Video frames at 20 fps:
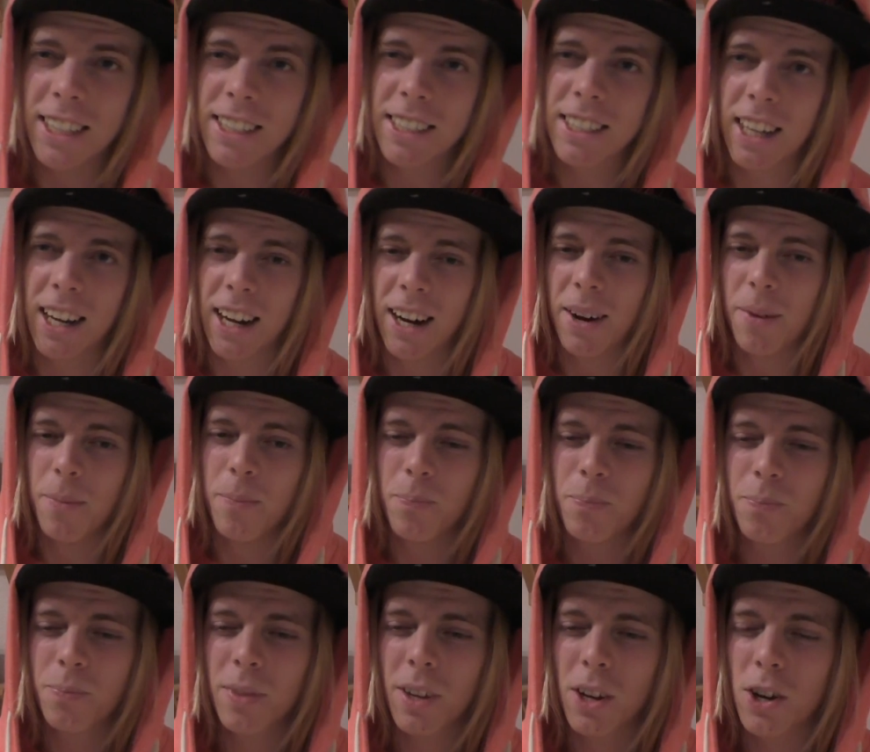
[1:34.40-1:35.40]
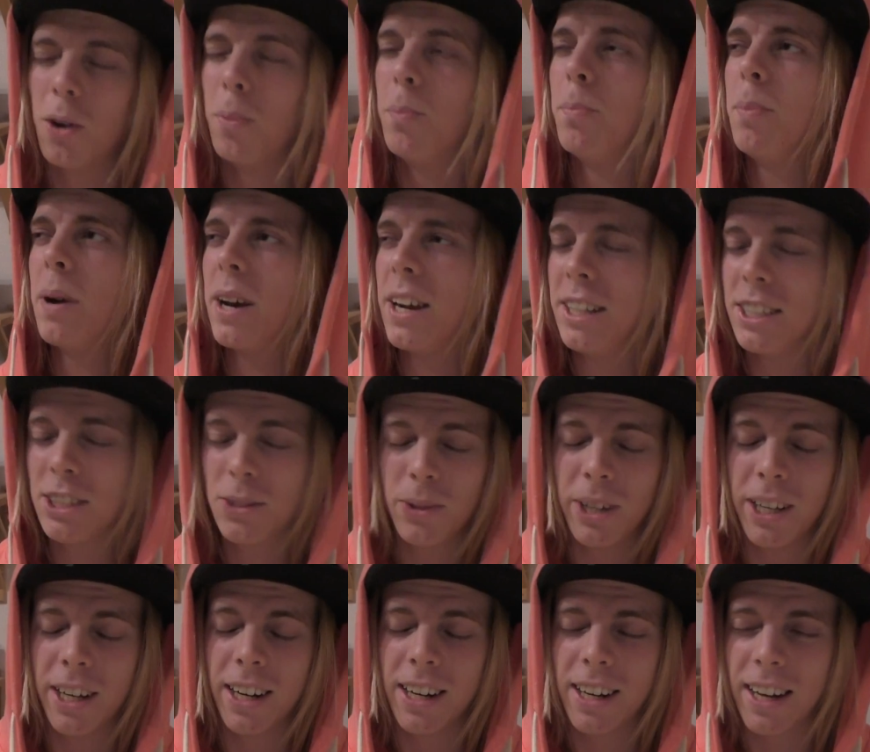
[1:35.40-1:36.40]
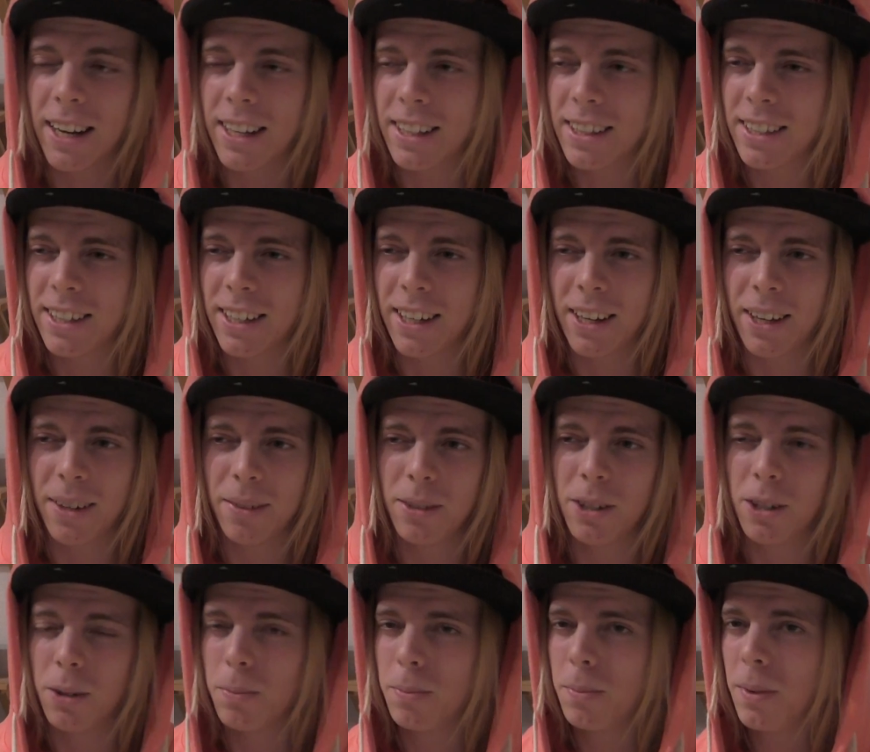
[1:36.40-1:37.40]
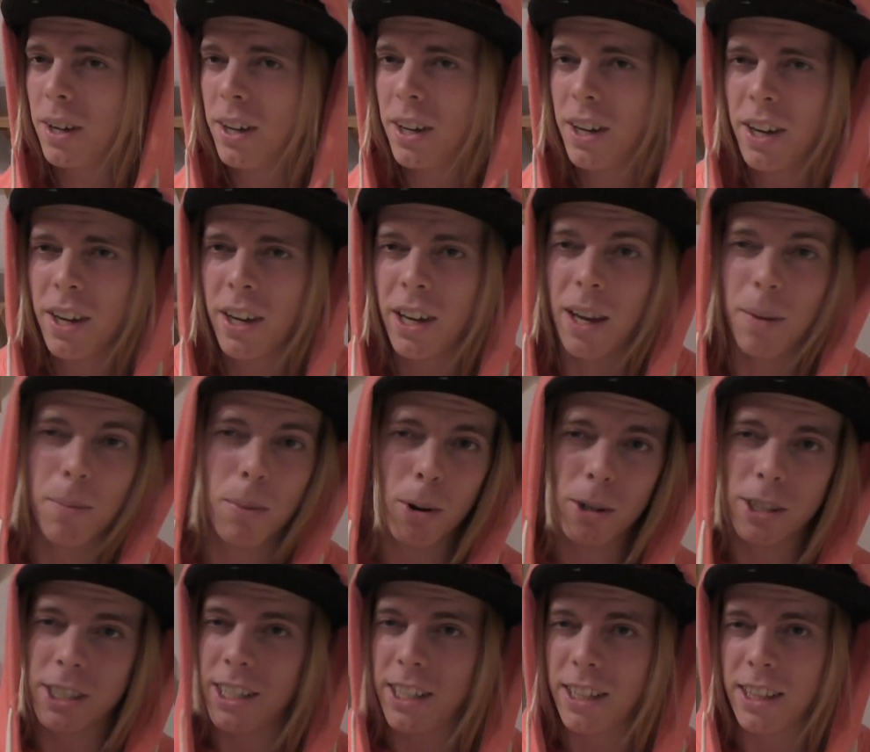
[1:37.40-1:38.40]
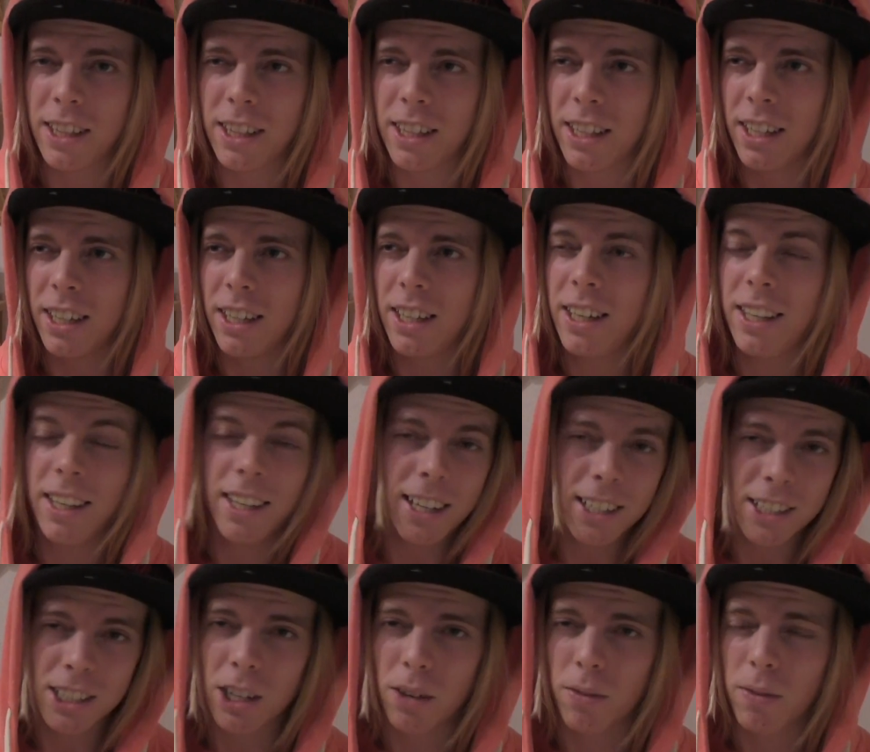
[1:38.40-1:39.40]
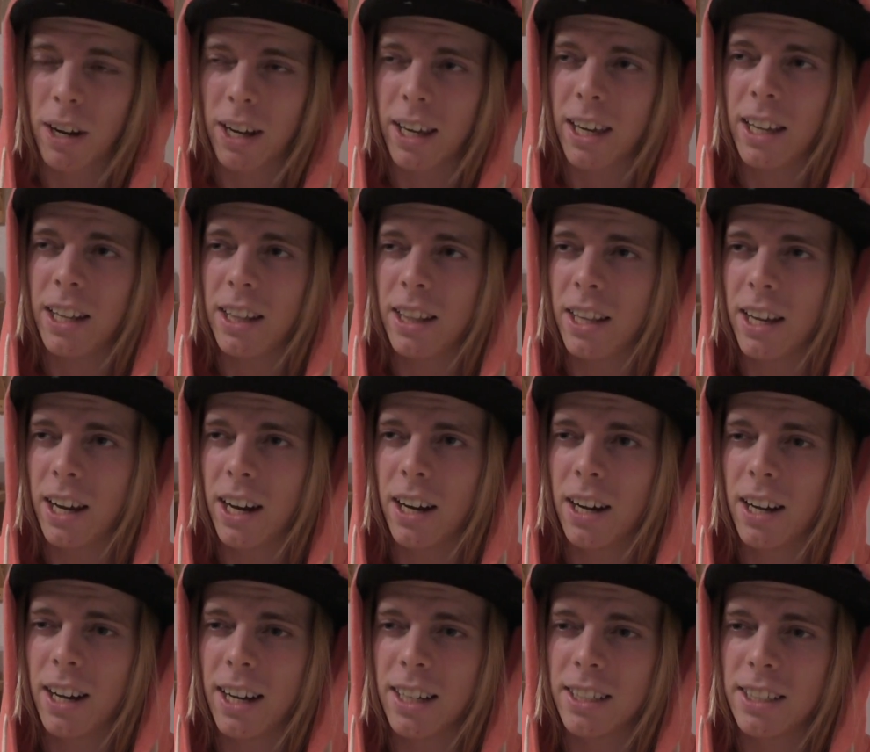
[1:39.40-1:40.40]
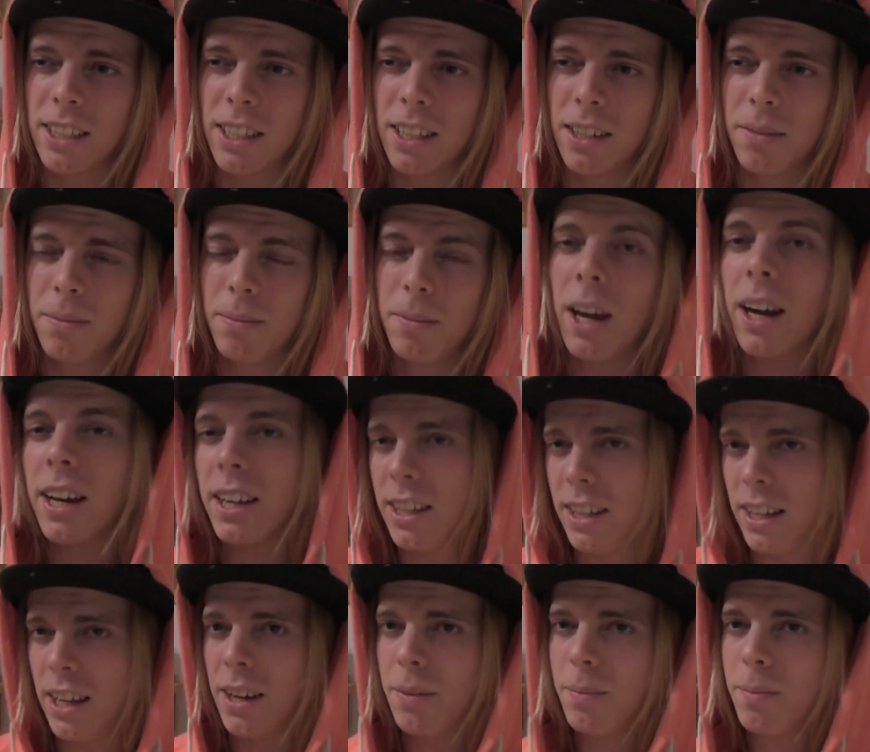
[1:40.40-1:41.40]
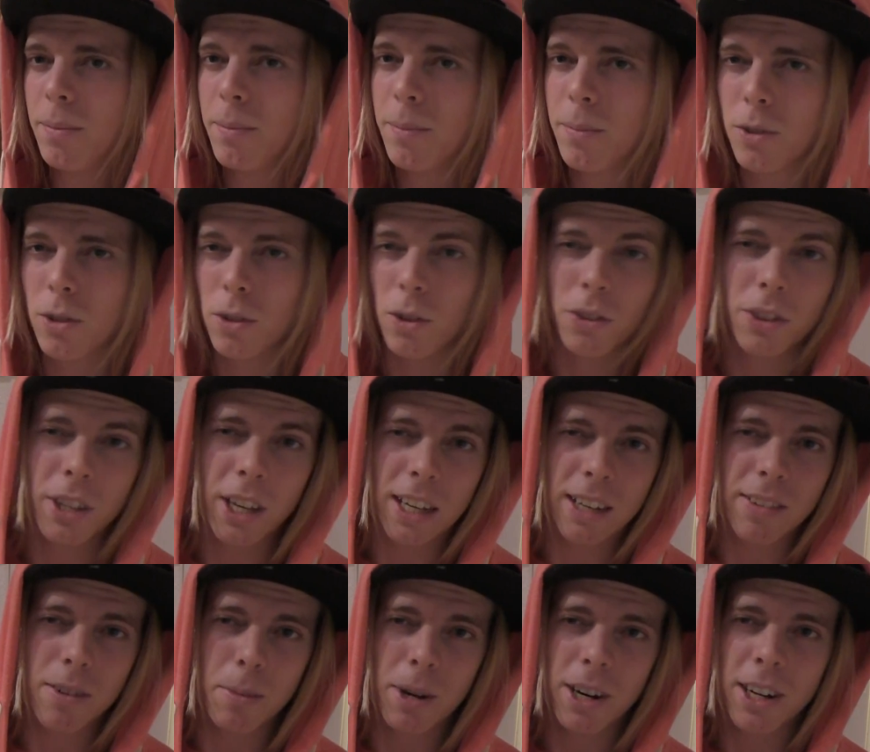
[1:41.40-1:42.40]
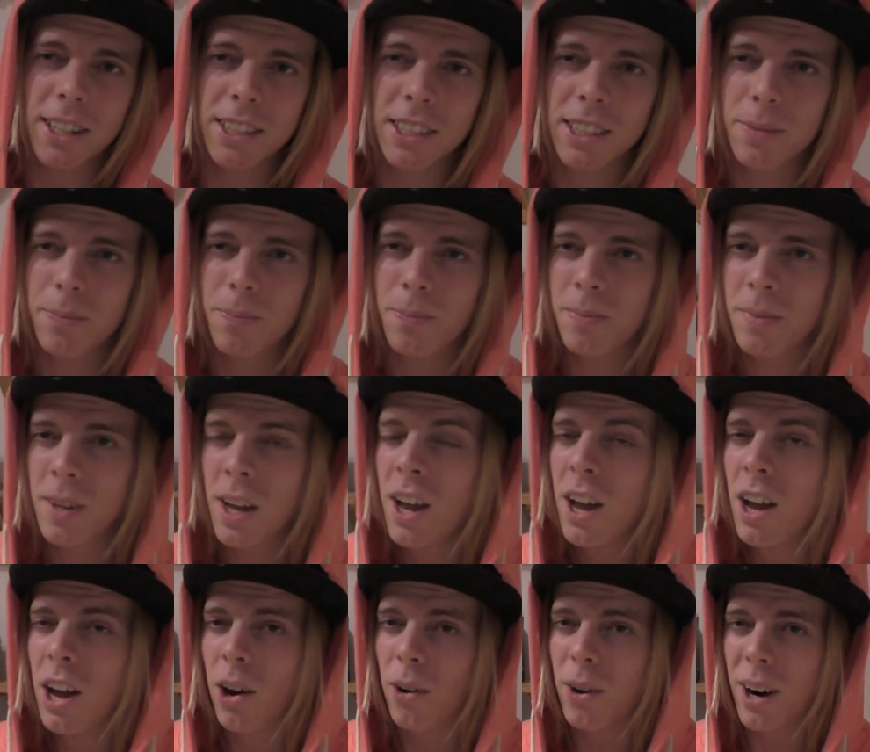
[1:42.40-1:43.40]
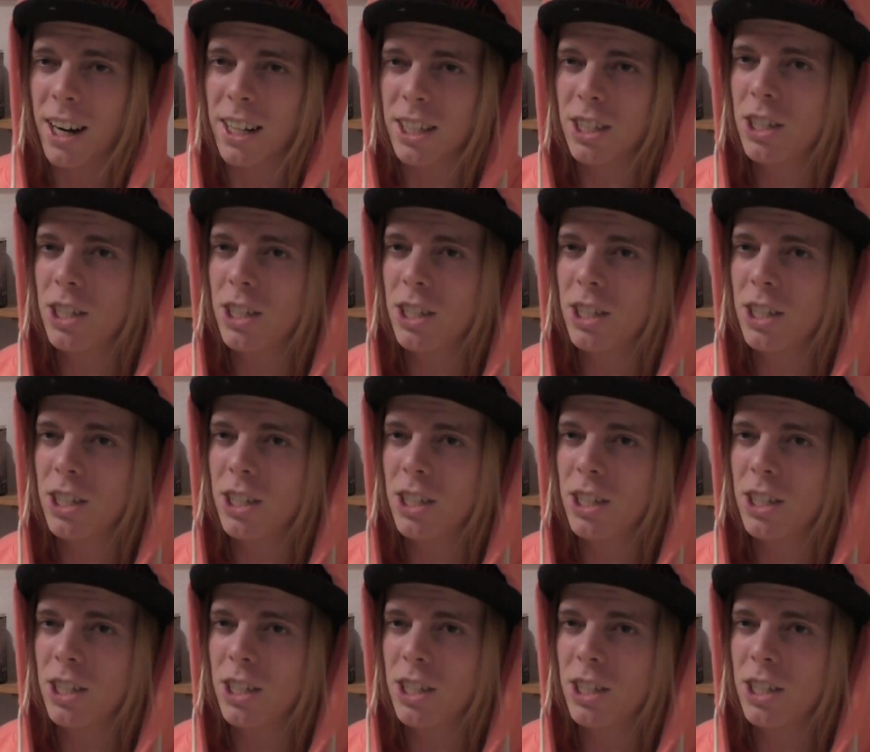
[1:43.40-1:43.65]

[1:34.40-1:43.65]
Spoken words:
is a company in Sweden that, you know, imports Indian stuff, like India, as in, yeah, India. So, not Native Americans. Alright,